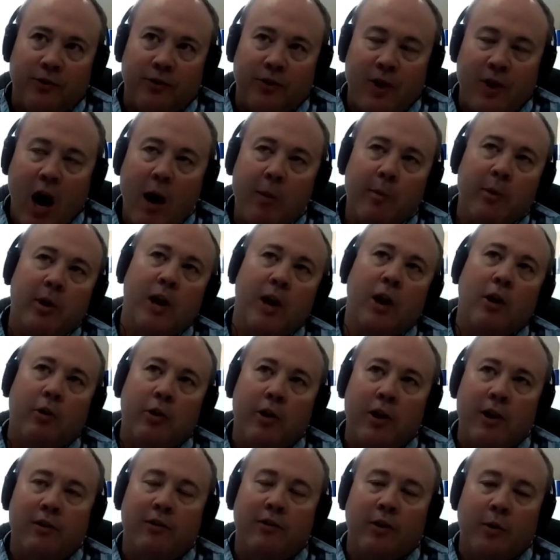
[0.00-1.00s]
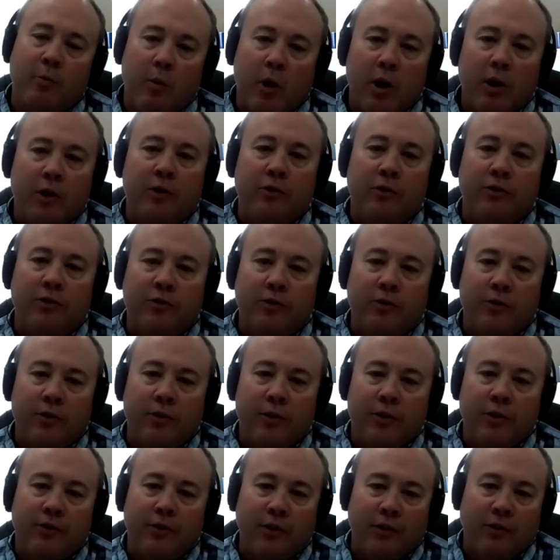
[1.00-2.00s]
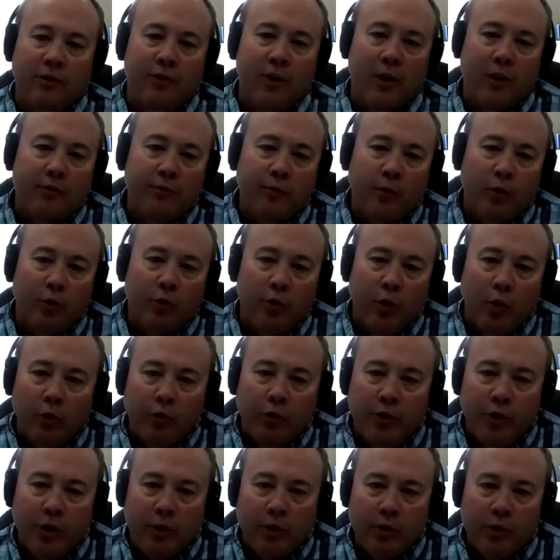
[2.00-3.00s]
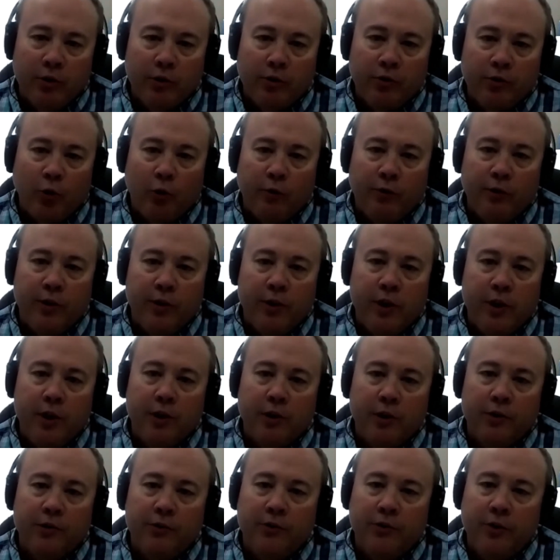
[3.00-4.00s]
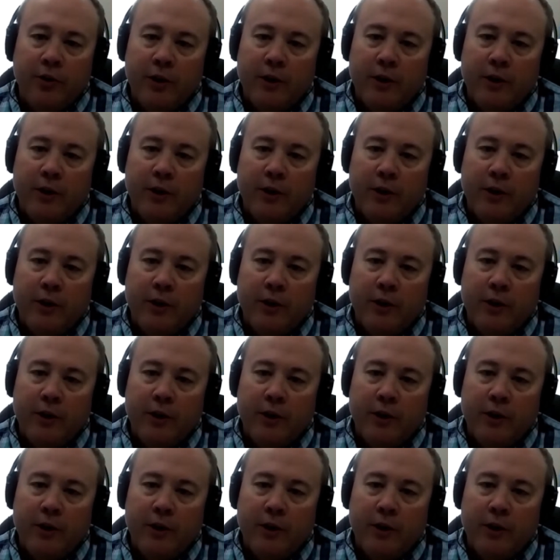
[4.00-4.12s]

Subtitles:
commonalities amongst the successful no-tillers over the years,